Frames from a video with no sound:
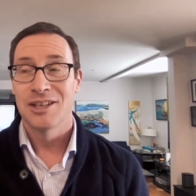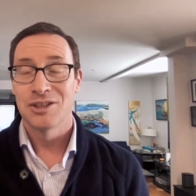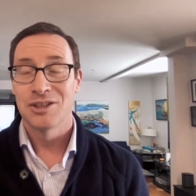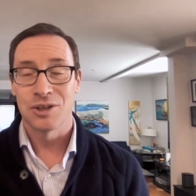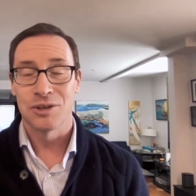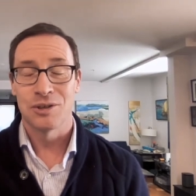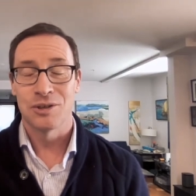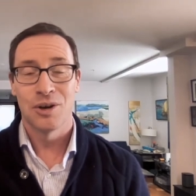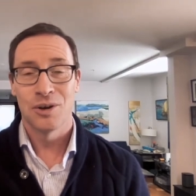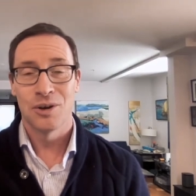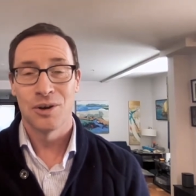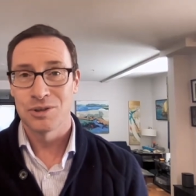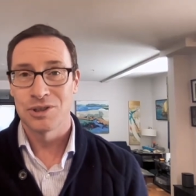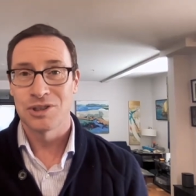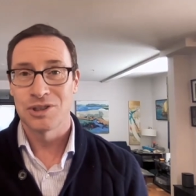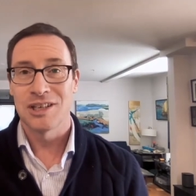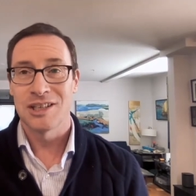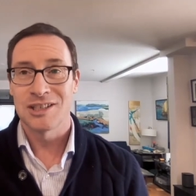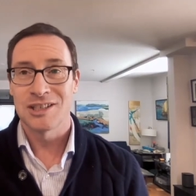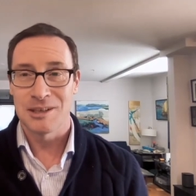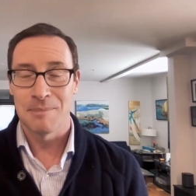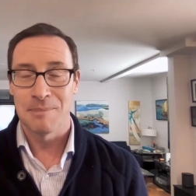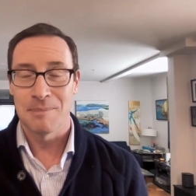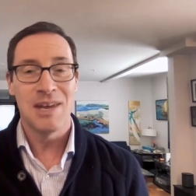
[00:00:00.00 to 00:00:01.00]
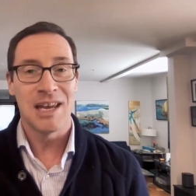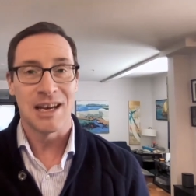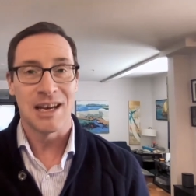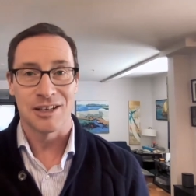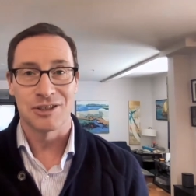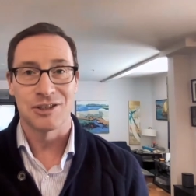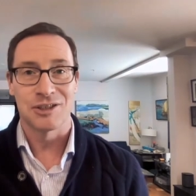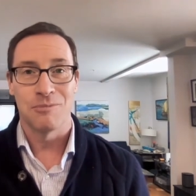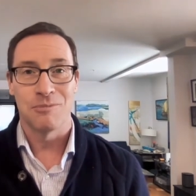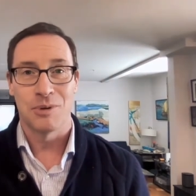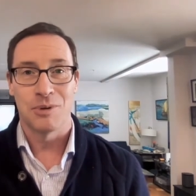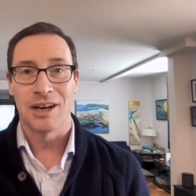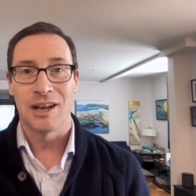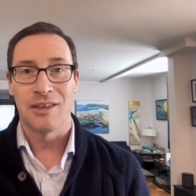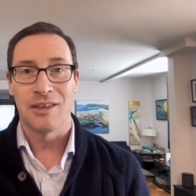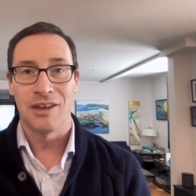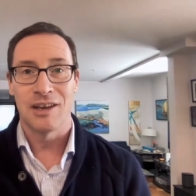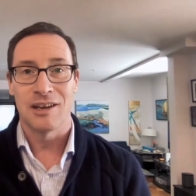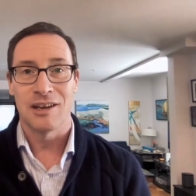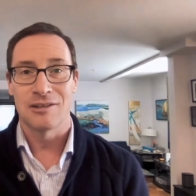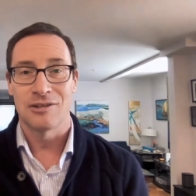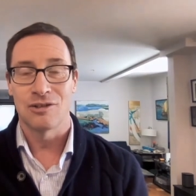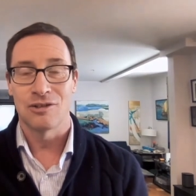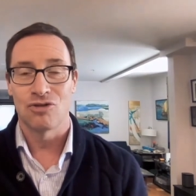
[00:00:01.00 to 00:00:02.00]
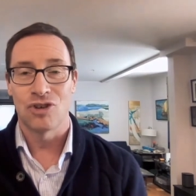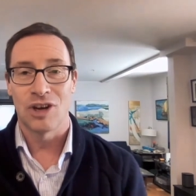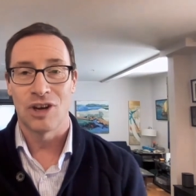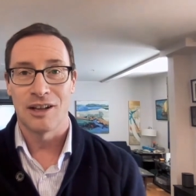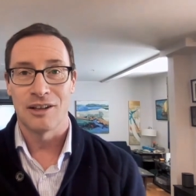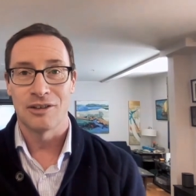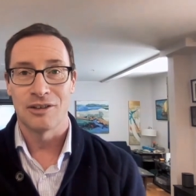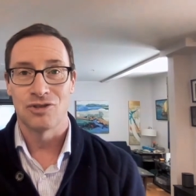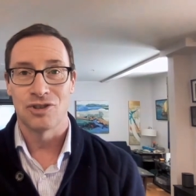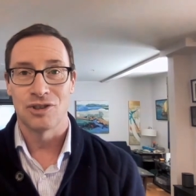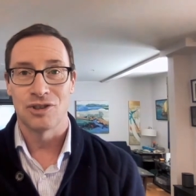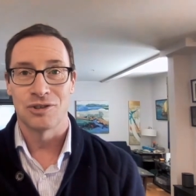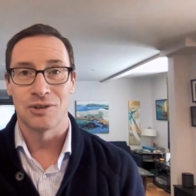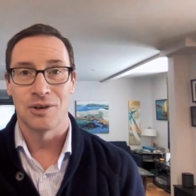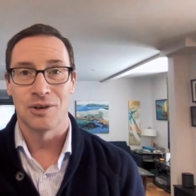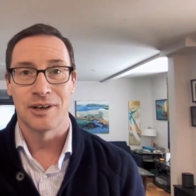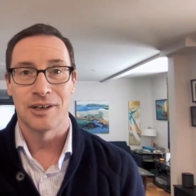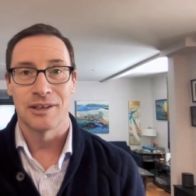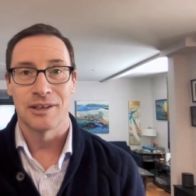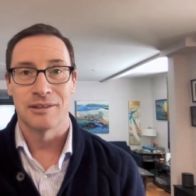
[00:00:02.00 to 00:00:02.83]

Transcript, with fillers: So those, it's a mix of what I think of the challenges are.